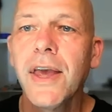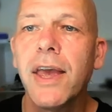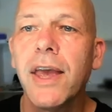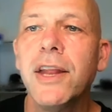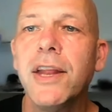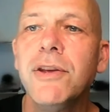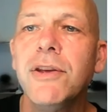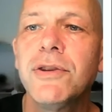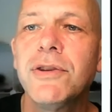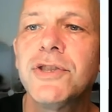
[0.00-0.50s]

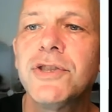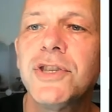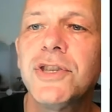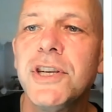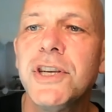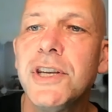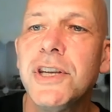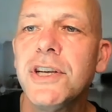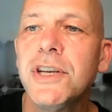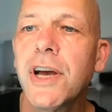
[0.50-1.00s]
And you can
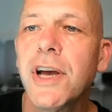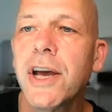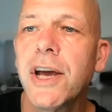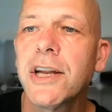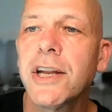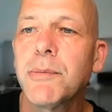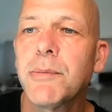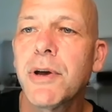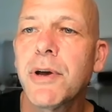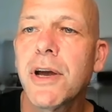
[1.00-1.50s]
see
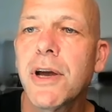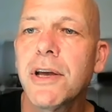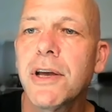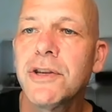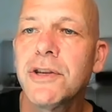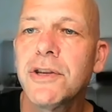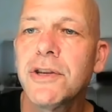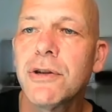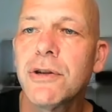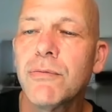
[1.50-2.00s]
hiding behind
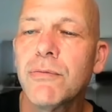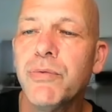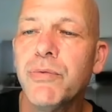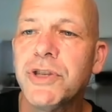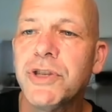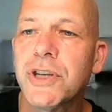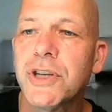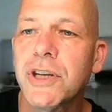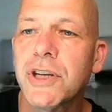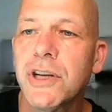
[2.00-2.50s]
this little
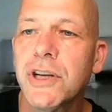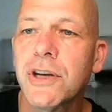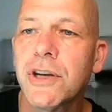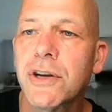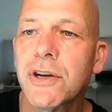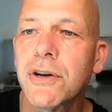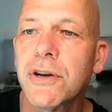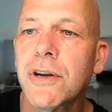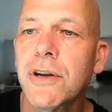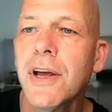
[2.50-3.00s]
widget
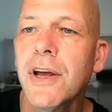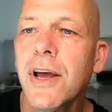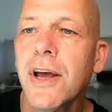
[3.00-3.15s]
here,